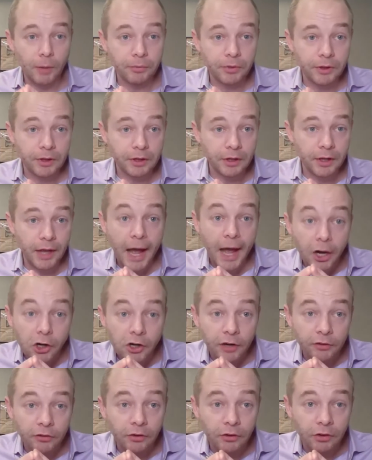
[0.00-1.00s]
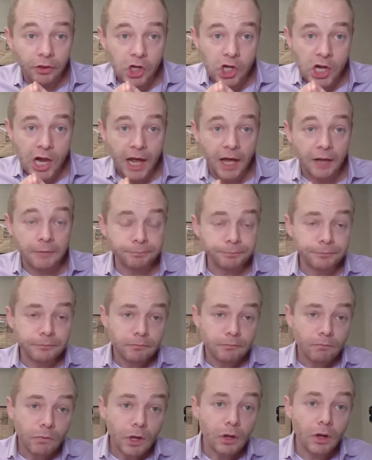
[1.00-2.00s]
the address into the chat,
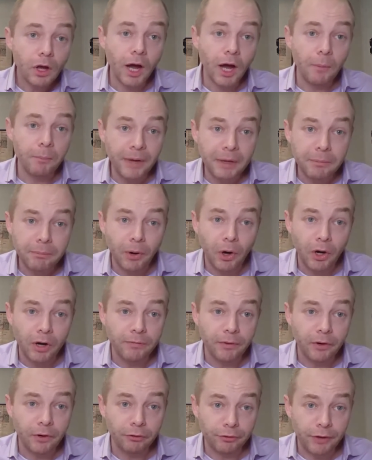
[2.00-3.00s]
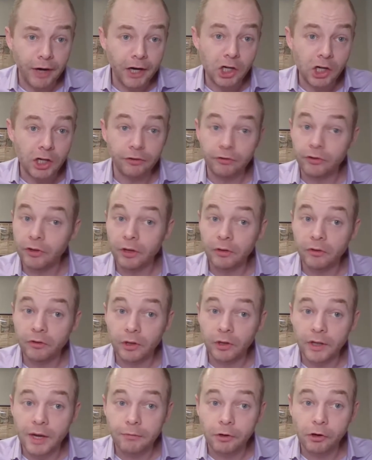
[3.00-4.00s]
a big part of our strategy is to
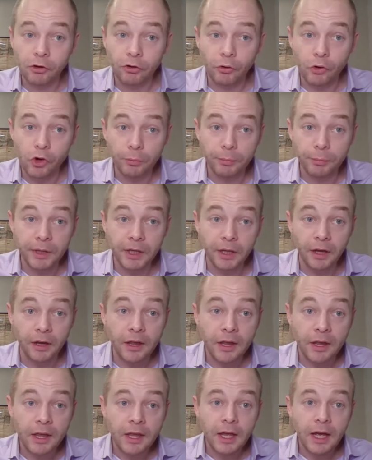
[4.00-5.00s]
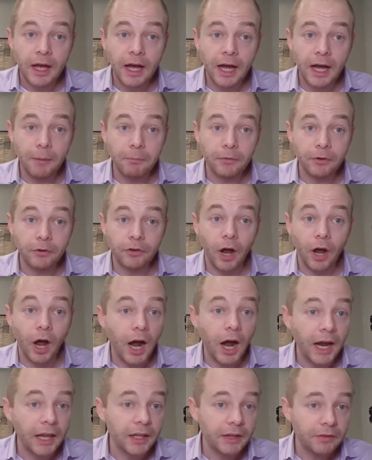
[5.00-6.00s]
leverage social media to
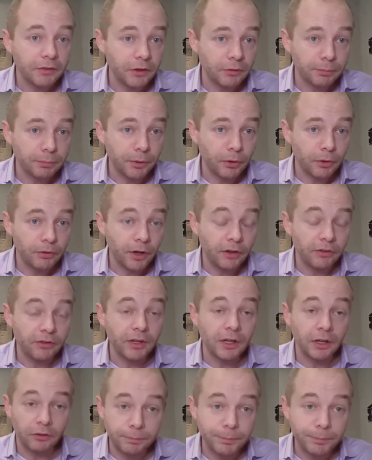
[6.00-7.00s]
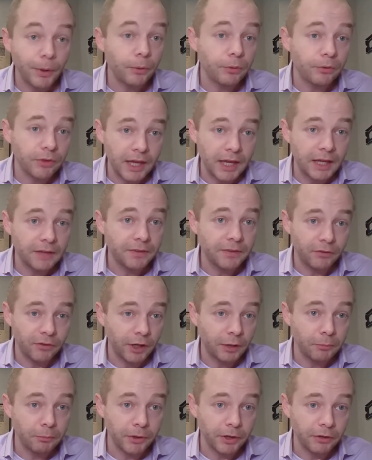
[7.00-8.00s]
highlight these protests and expose the hate that's
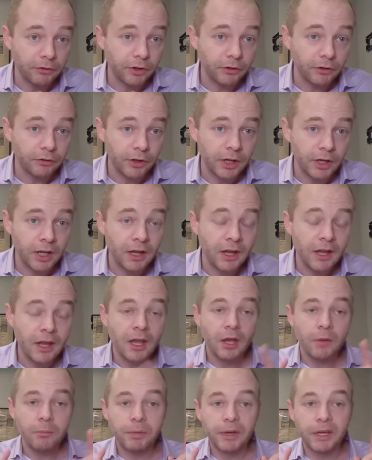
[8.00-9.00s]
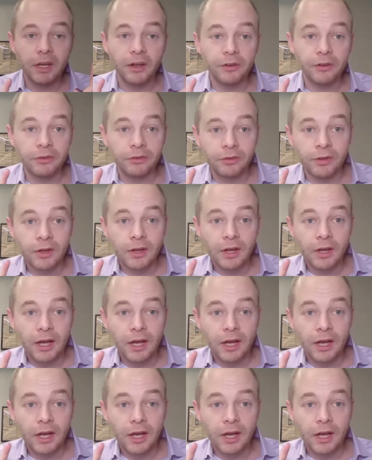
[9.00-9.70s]
taking place in our city, because